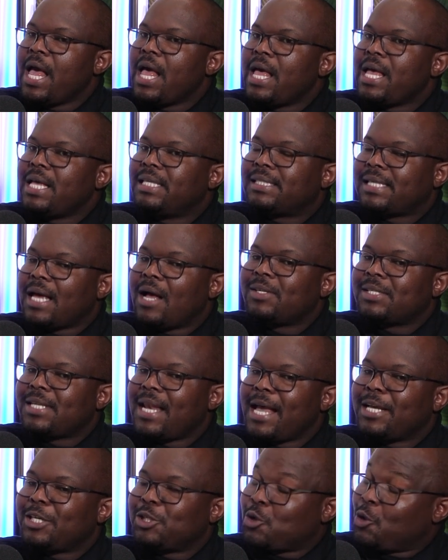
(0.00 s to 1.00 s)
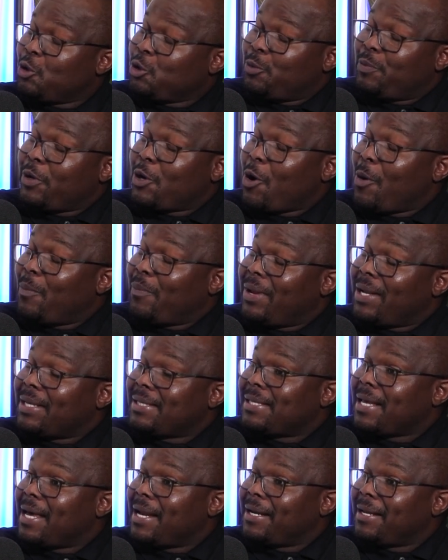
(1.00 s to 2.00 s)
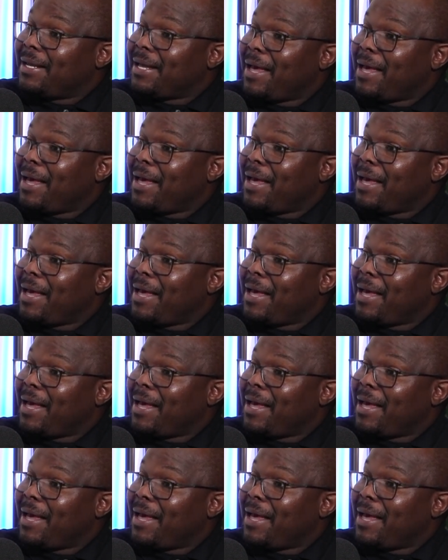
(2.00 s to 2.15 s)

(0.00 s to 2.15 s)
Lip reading: It sounds like it's going to be compulsory.